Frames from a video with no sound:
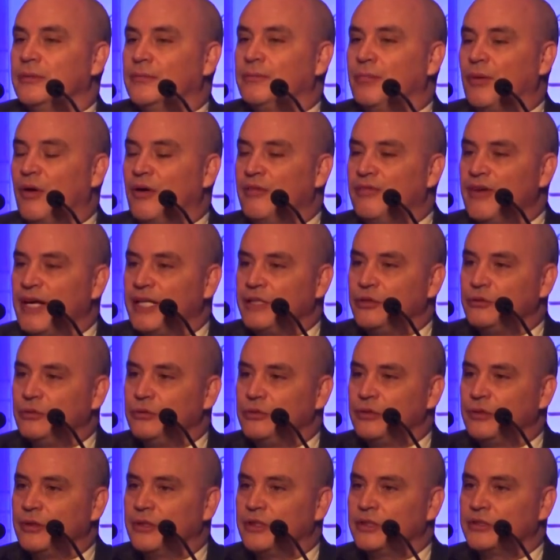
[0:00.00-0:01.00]
provide to
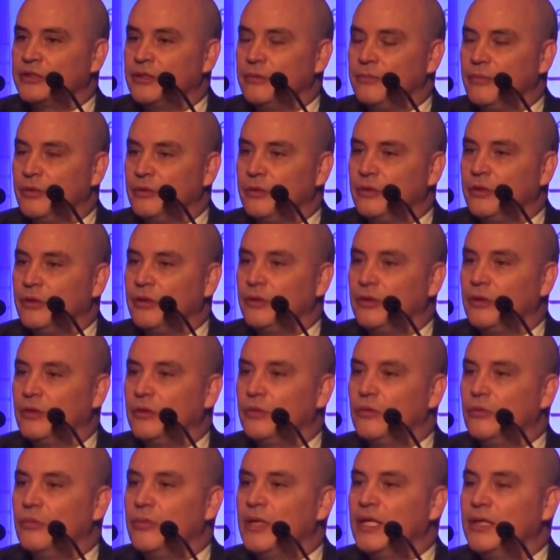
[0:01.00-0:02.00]
your customer
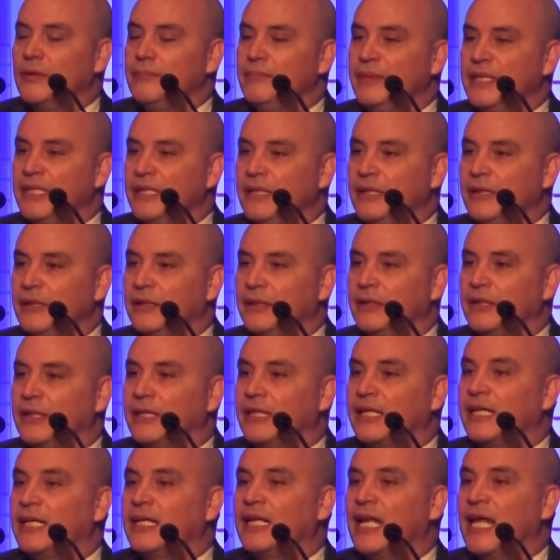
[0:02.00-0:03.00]
will be
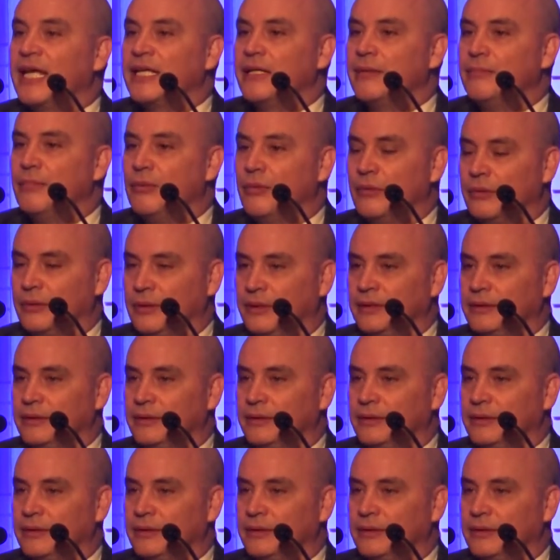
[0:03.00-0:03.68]
reliable